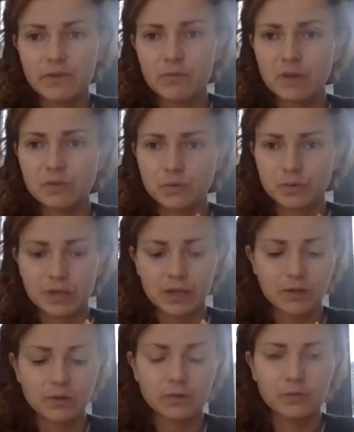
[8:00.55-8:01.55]
menstrual
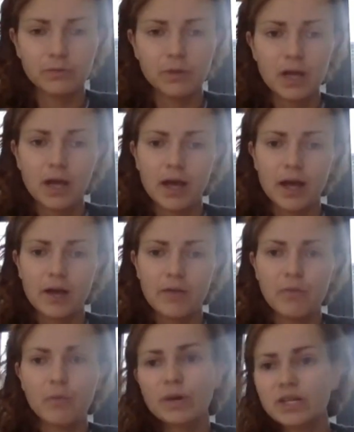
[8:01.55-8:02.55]
cycle.
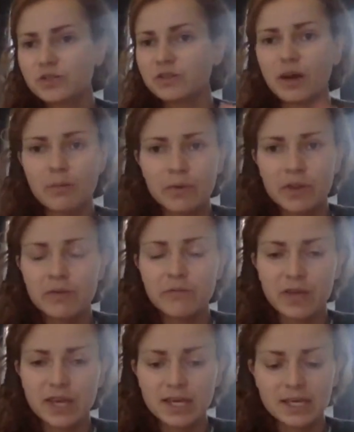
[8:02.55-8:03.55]
We just number them
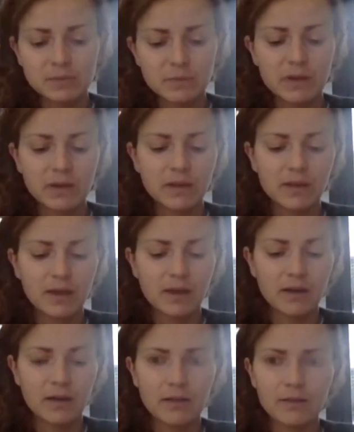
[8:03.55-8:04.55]
for ease, but
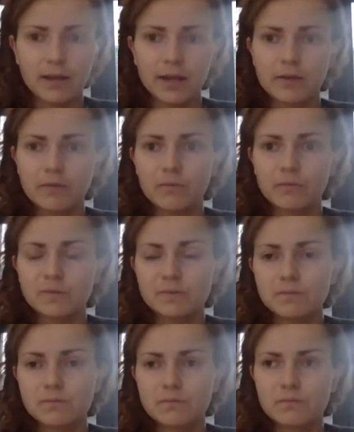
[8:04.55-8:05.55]
they're like
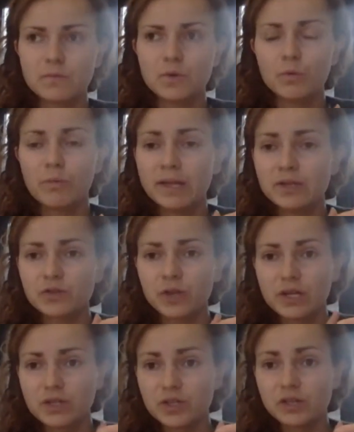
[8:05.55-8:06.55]
your
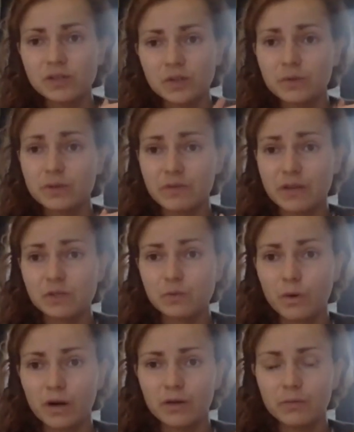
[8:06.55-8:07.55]
menstruation. So is phase
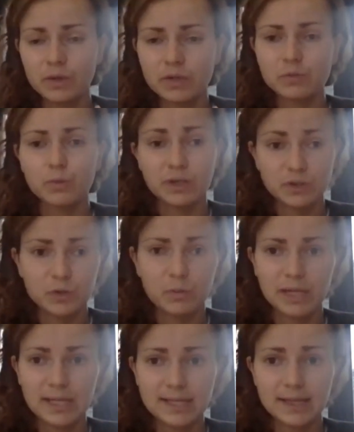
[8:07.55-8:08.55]
1 whilst you're
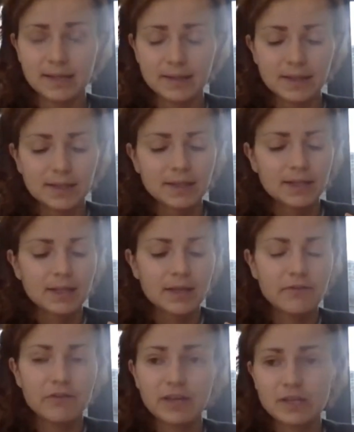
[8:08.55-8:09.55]
bleeding.
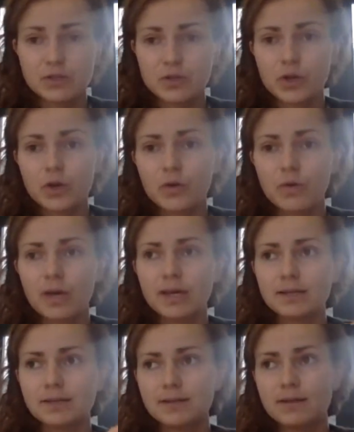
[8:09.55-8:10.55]
Phase 2
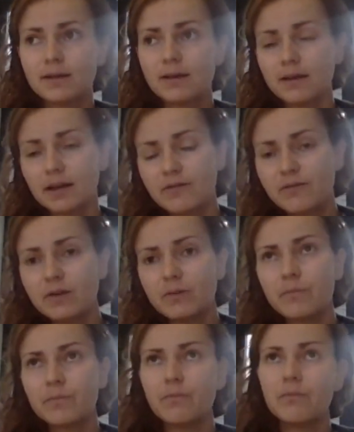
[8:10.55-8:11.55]
is the kind of
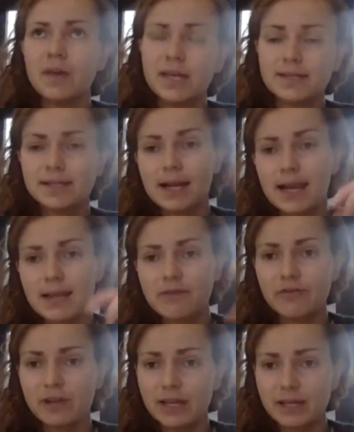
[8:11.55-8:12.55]
mid to
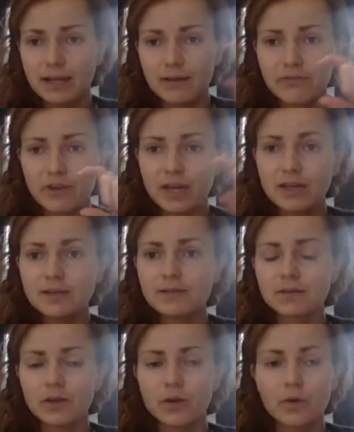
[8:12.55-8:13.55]
late follicular
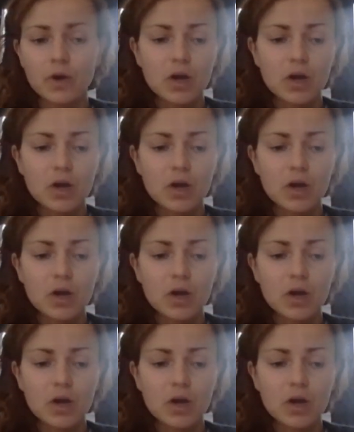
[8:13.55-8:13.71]
phase. So